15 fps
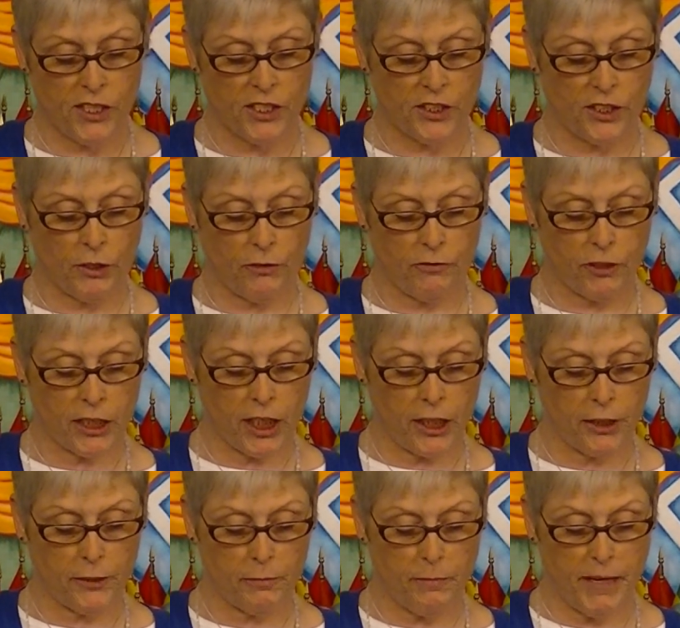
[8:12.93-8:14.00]
with a
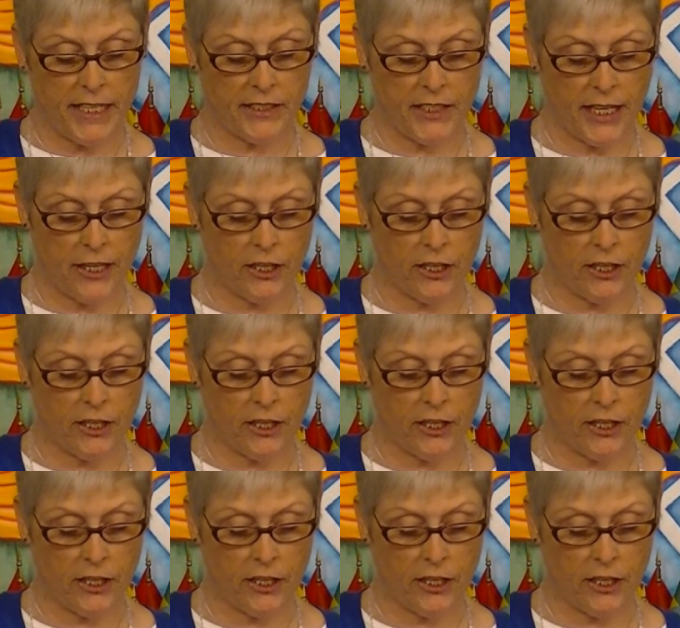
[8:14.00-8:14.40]
silver-colored men's